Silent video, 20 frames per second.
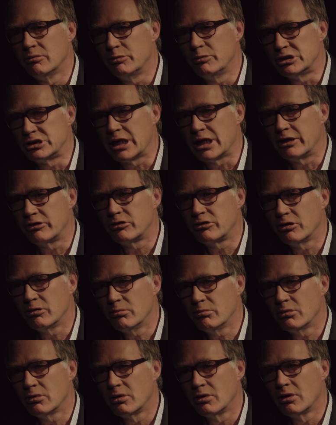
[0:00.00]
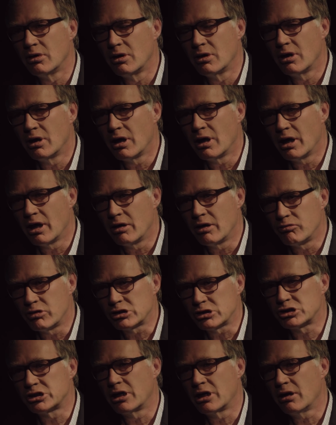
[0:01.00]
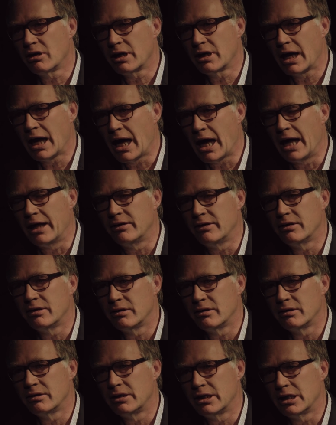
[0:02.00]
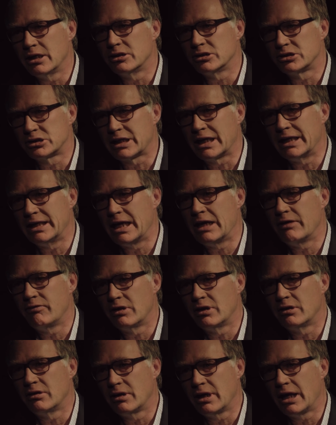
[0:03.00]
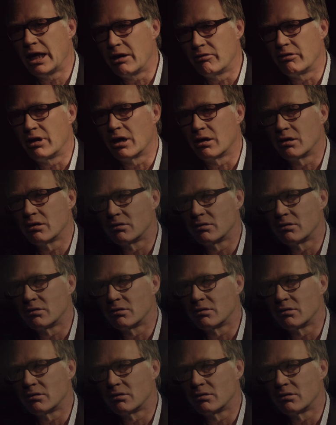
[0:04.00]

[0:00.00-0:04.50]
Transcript: Byzantium, Russia, and the Scandinavian area.